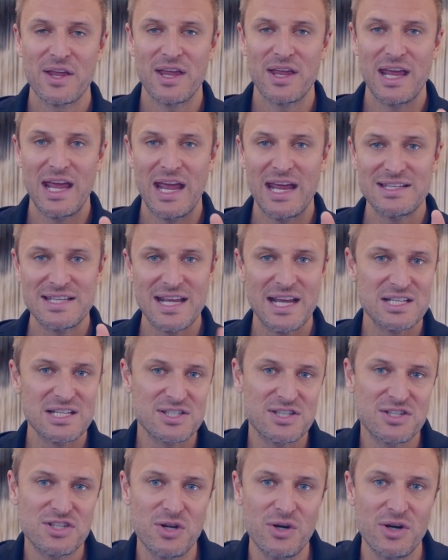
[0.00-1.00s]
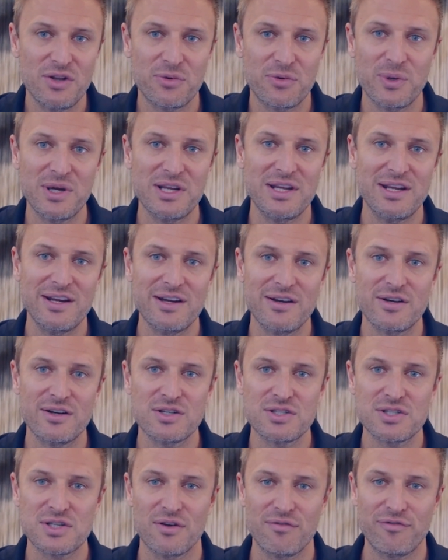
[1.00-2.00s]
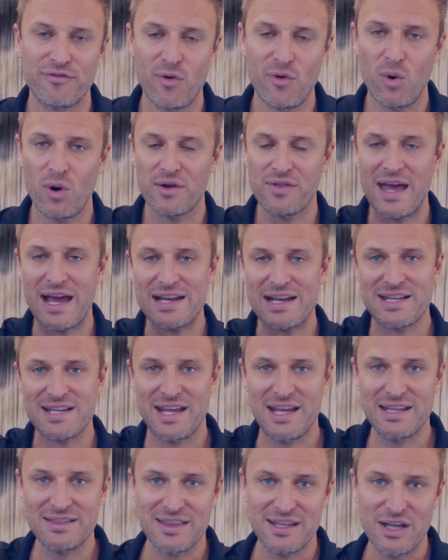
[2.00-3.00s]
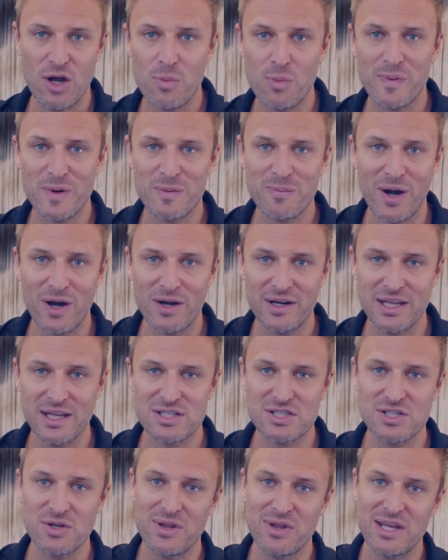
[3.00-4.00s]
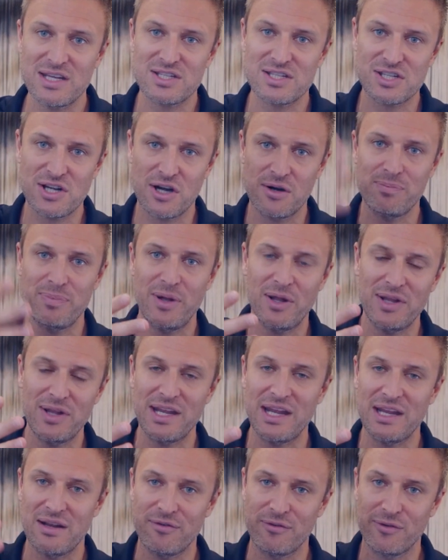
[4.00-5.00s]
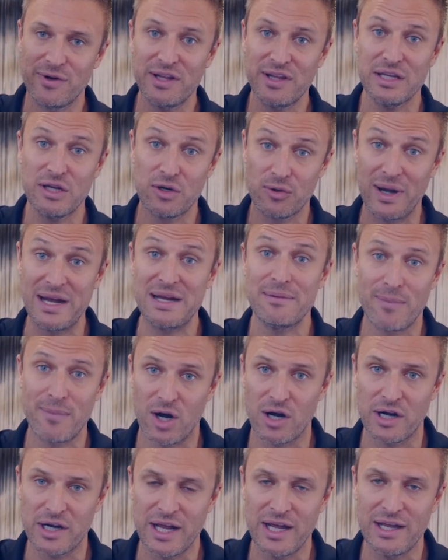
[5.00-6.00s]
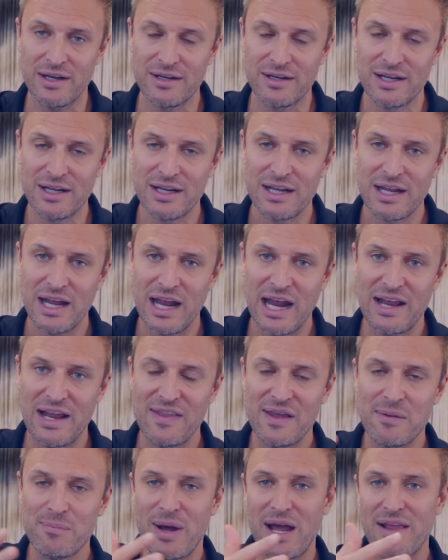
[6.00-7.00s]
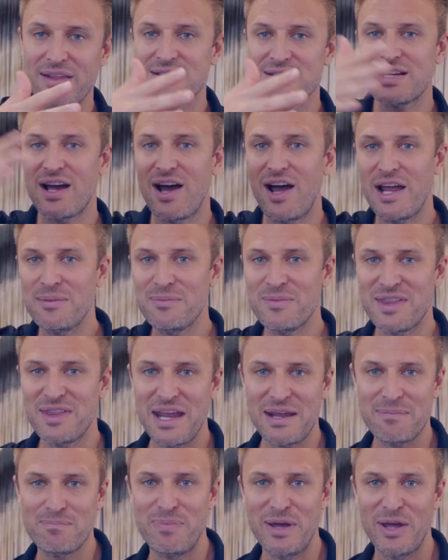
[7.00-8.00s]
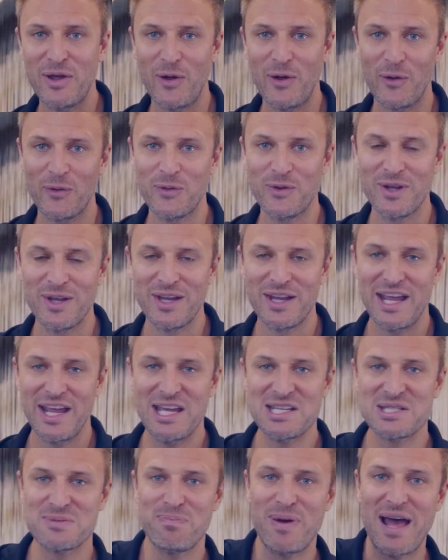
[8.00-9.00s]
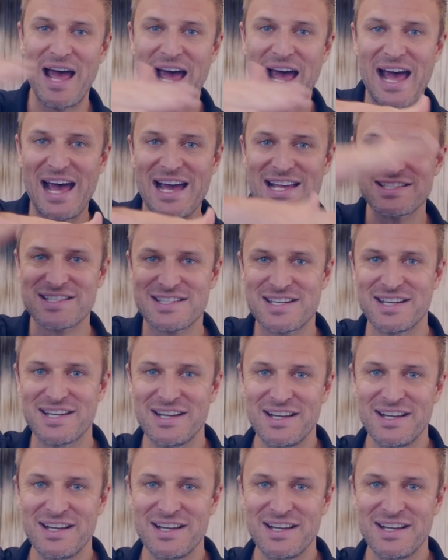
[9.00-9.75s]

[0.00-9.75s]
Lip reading: it takes 2 to 3 years for that to hit the open market. So they start building in a really great market. And then by the time they build, it's past